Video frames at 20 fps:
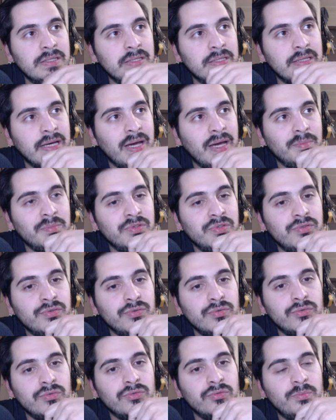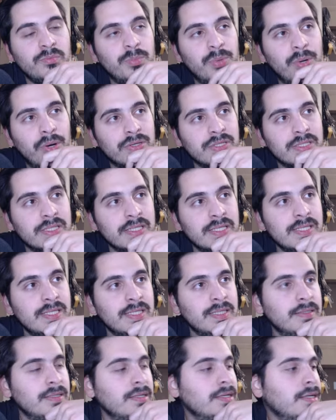time to
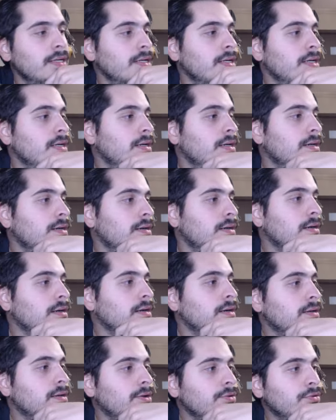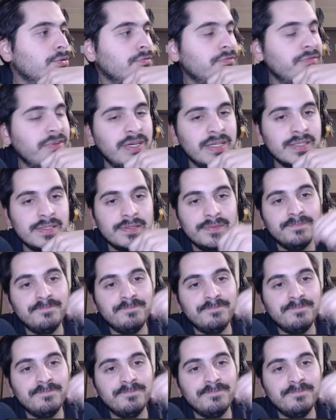process a lot of things.